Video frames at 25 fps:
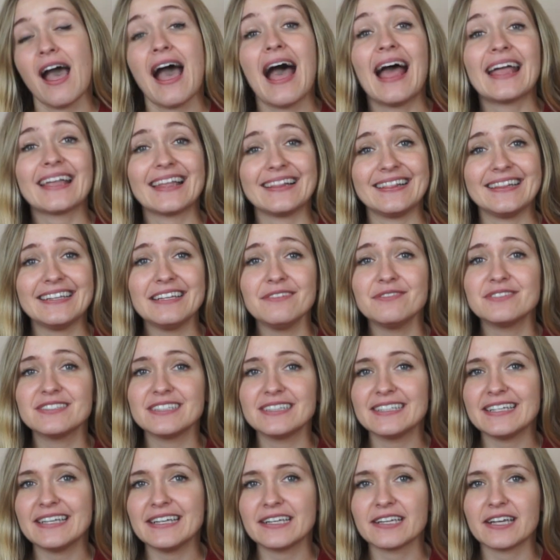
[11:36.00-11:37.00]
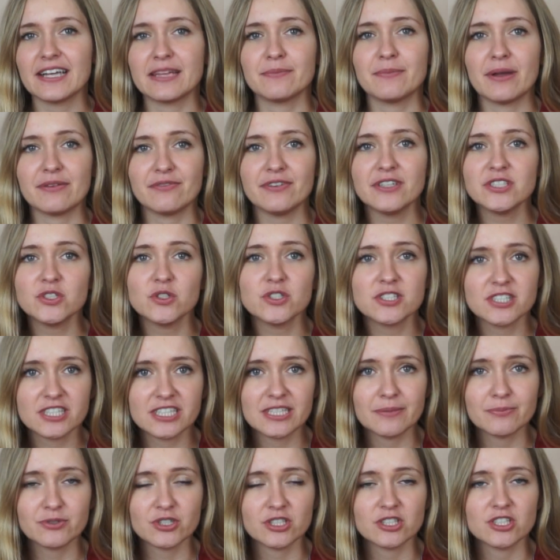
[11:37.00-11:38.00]
I'll leave the link in my video
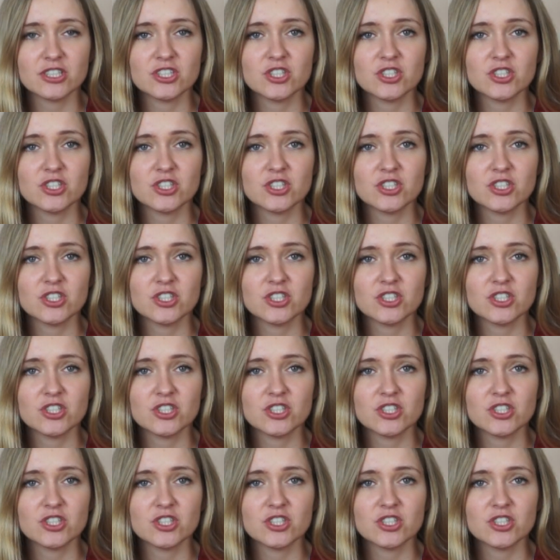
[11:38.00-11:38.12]
description